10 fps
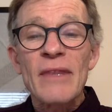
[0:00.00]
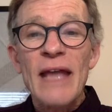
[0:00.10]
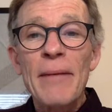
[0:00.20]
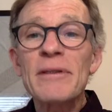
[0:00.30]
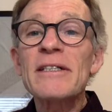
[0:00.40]

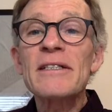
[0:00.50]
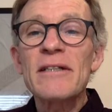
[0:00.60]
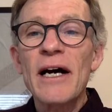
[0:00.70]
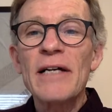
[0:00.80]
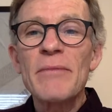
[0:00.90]
The applicant
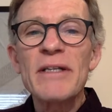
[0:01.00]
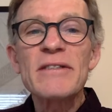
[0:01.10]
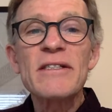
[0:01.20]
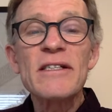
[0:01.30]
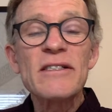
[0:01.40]
guide
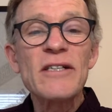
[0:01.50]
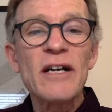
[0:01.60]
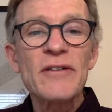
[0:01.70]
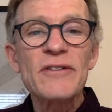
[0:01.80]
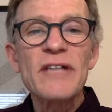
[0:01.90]
makes it easy to
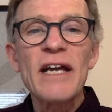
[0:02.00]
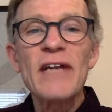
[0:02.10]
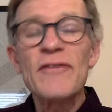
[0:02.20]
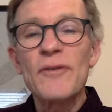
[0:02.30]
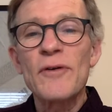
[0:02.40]

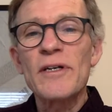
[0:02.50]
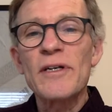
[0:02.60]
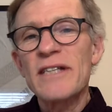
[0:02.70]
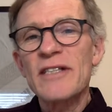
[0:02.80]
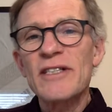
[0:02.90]
understand if your
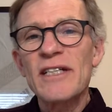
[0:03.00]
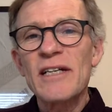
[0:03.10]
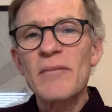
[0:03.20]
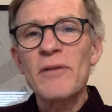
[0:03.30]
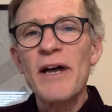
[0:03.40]
organization
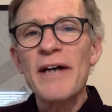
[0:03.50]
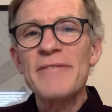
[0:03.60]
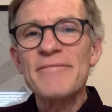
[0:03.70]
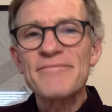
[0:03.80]
can apply.